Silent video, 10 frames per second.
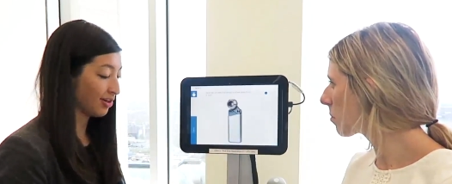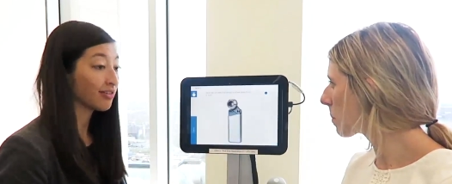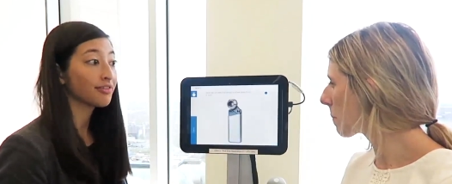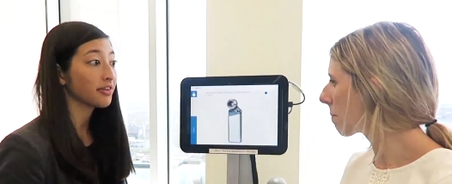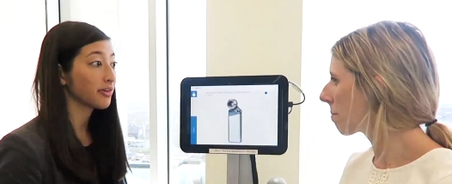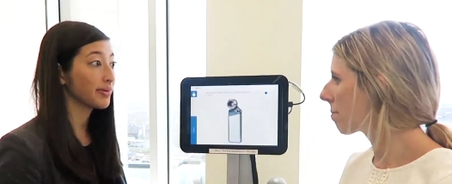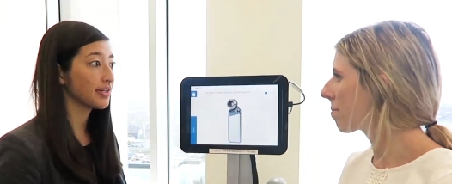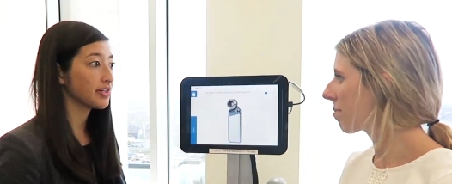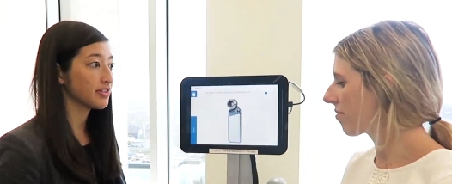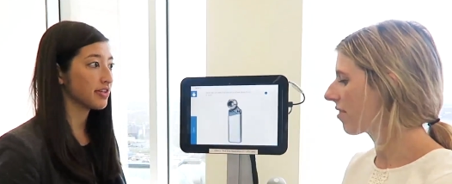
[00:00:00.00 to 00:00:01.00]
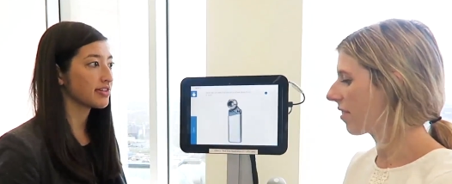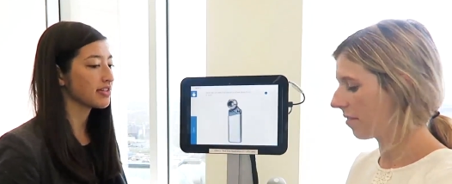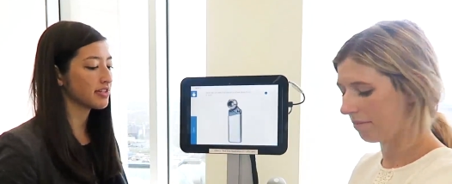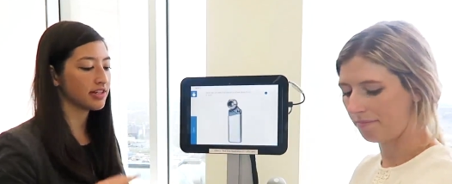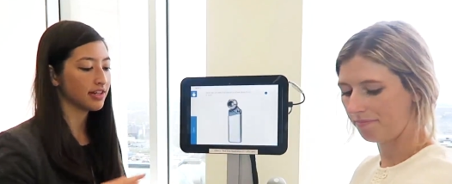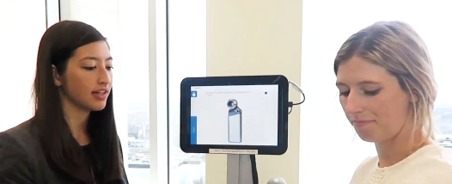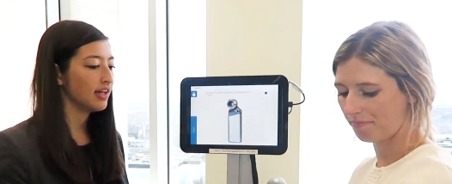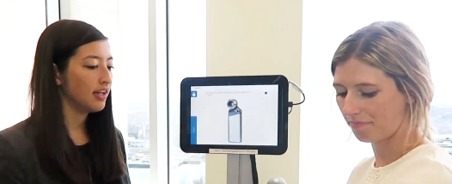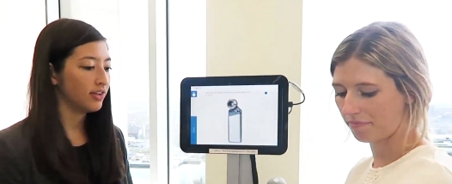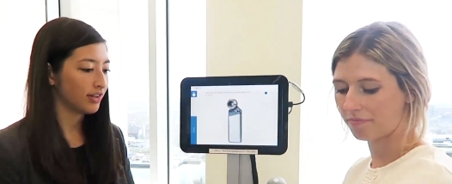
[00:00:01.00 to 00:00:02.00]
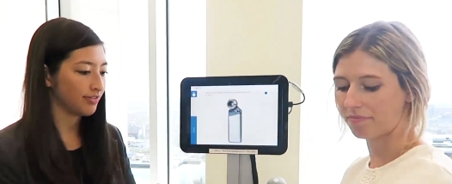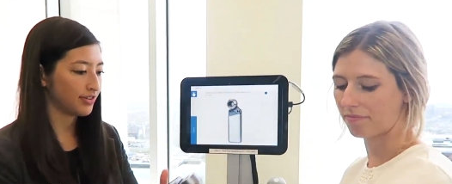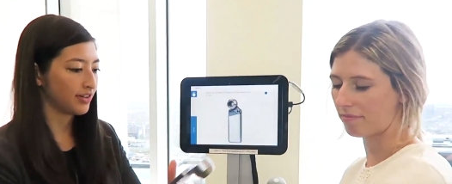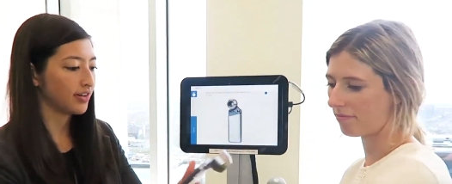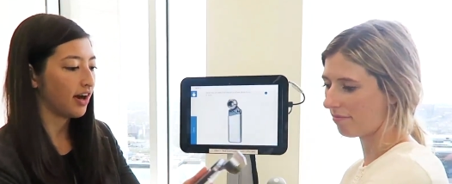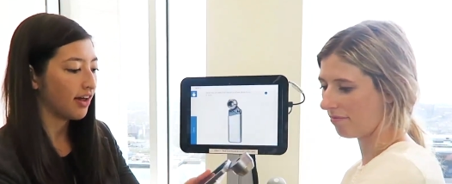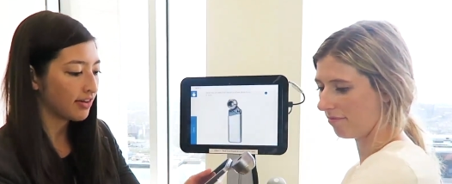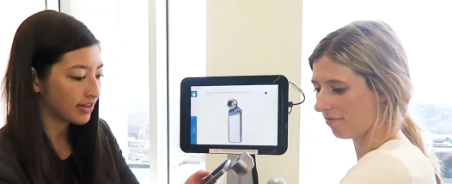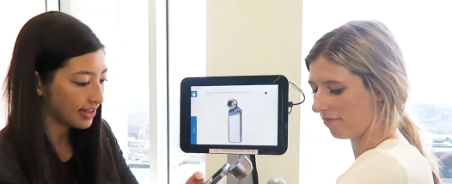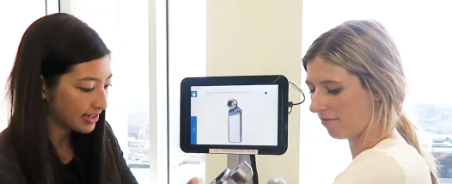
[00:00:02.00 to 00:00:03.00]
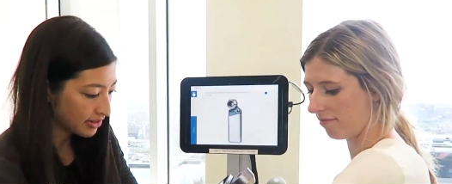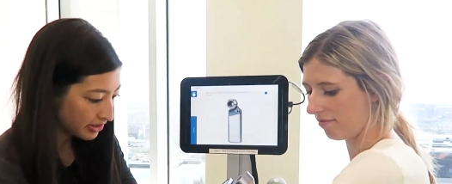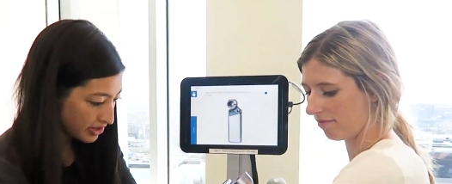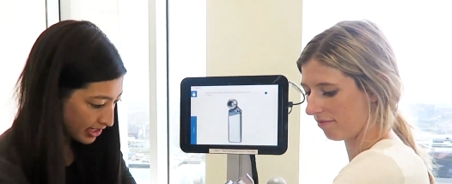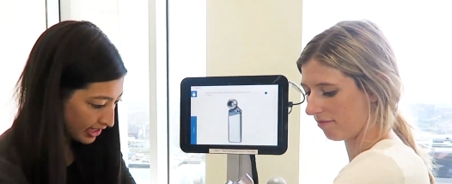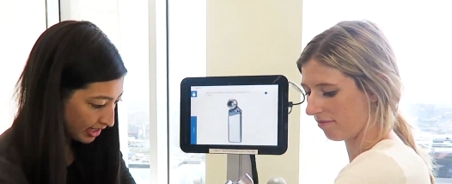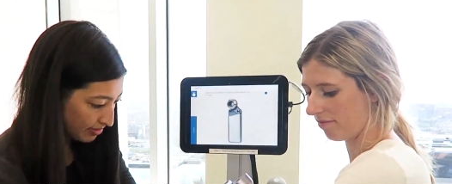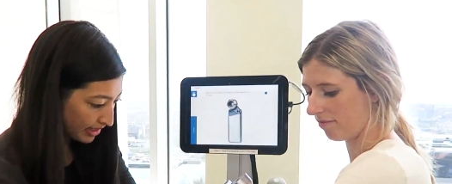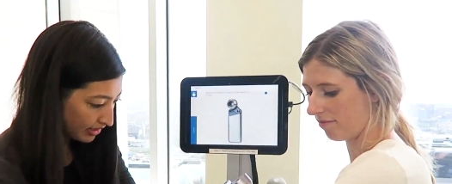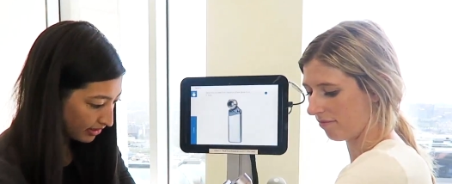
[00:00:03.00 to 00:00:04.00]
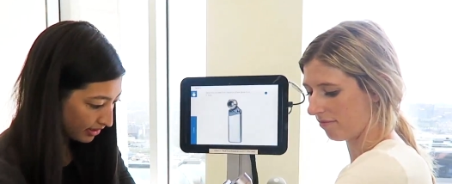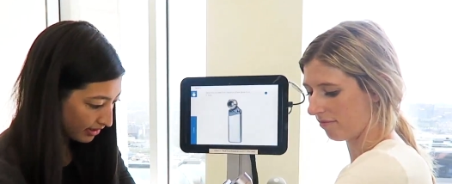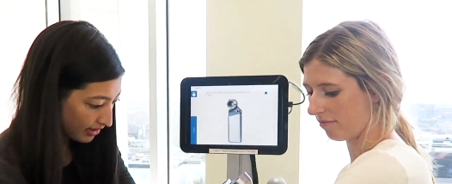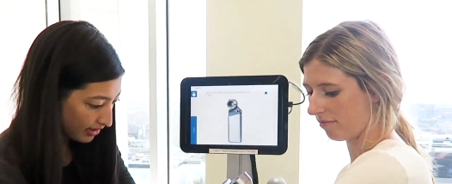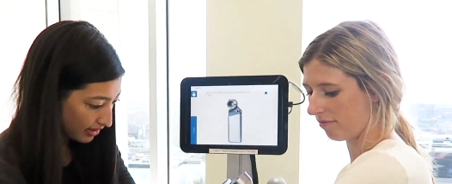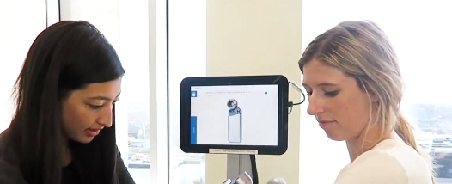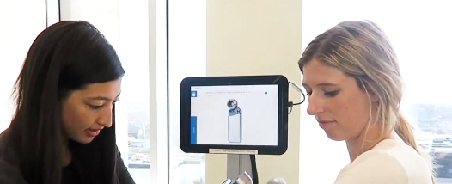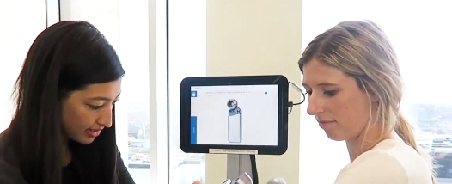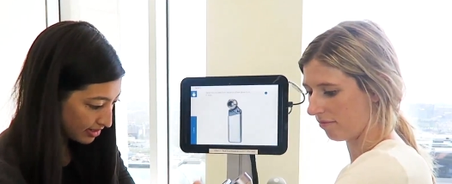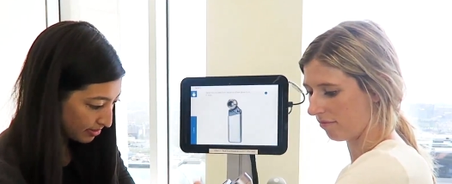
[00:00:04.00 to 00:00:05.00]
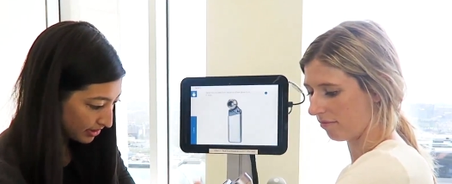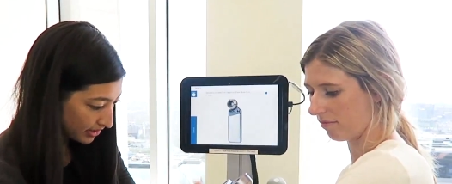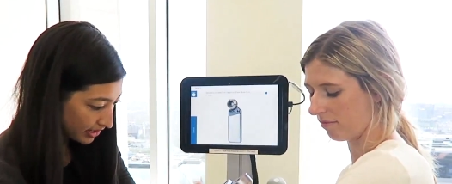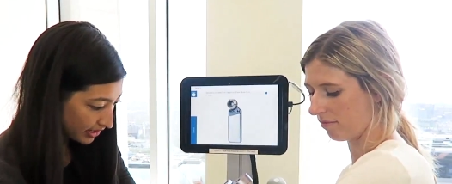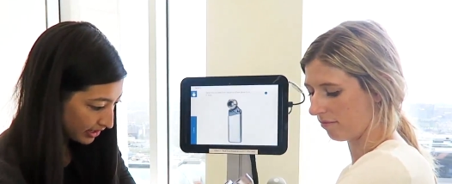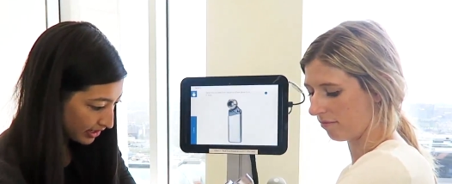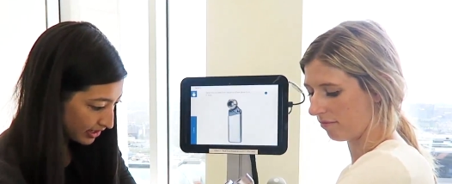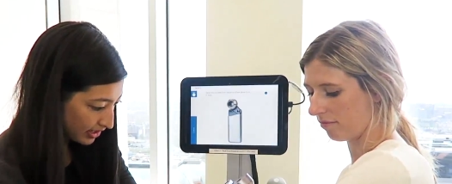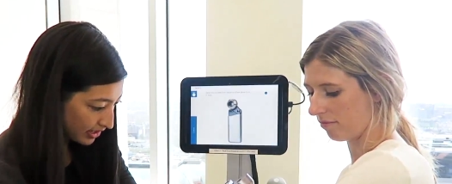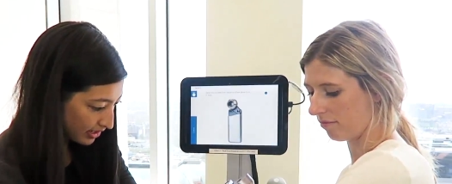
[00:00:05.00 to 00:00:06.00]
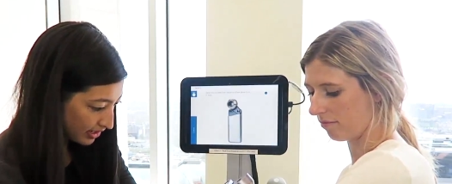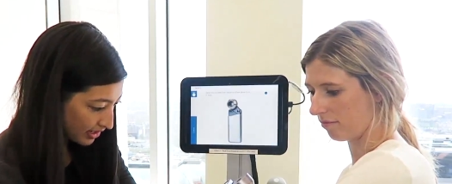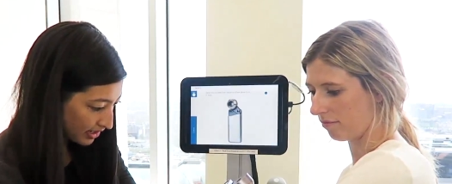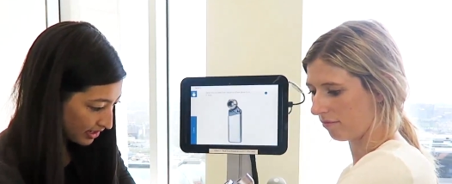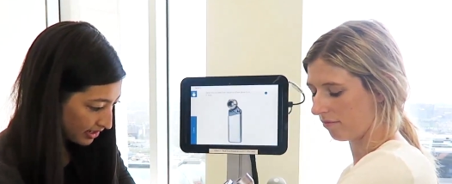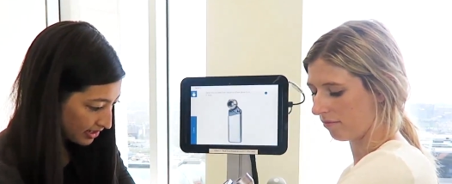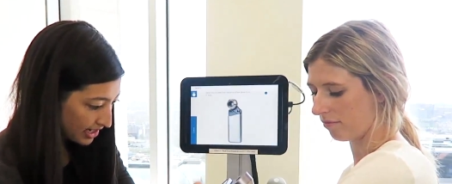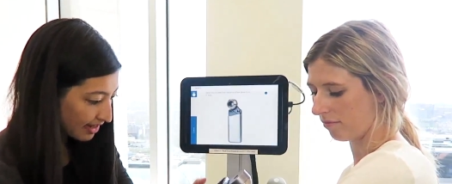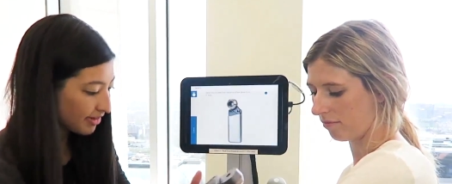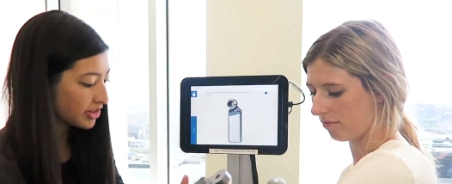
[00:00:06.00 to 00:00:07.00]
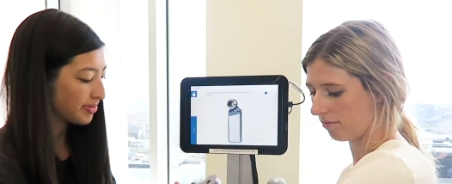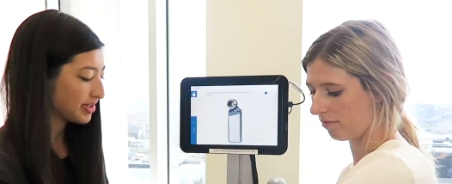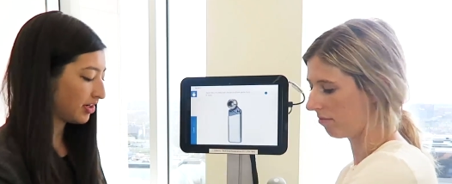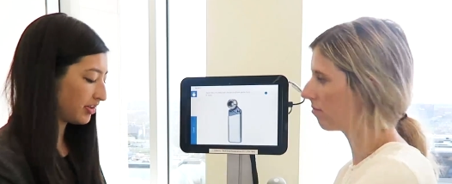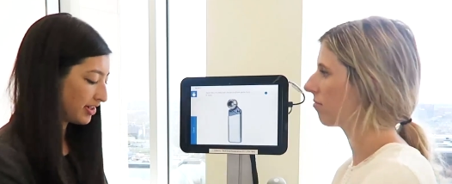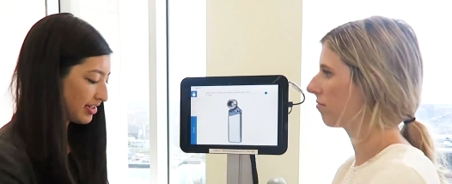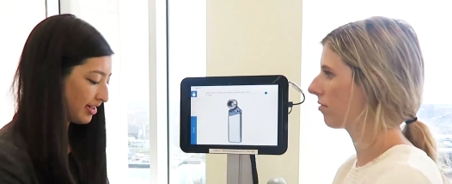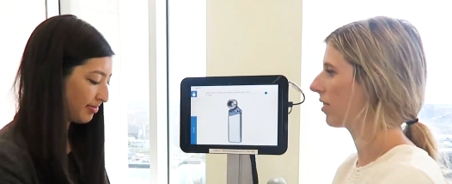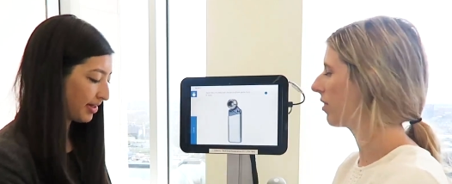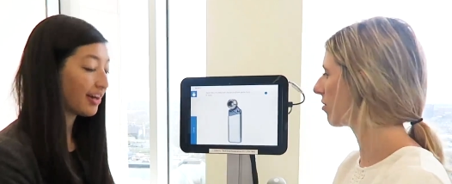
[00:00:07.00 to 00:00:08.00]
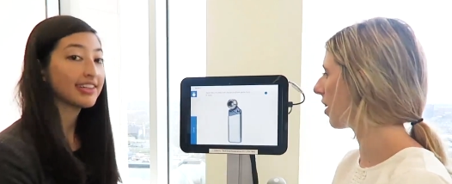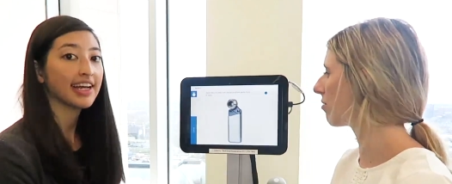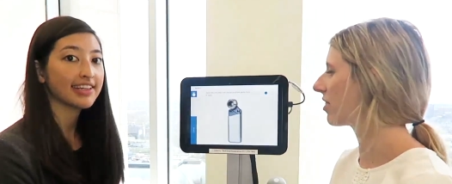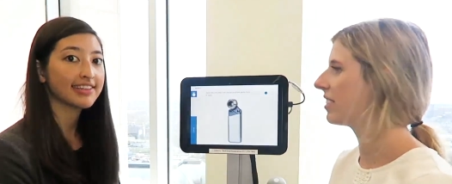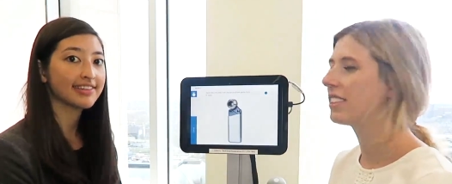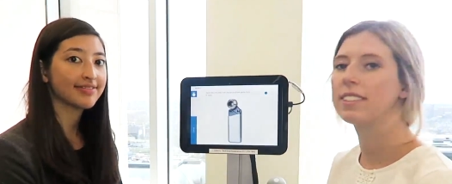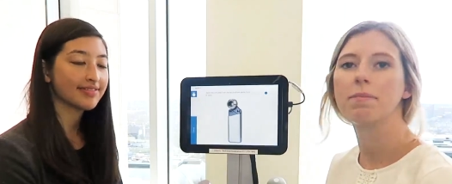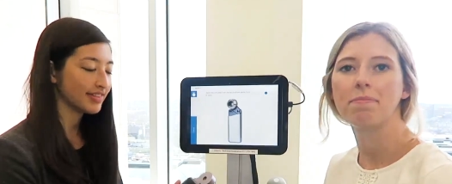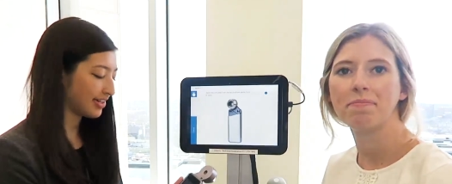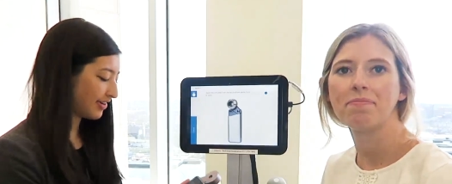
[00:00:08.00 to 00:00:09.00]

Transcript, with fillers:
Speaker 1: an overview image. So this is to look for other things on your skin that might look similar to give the dermatologist some context. Reference. So.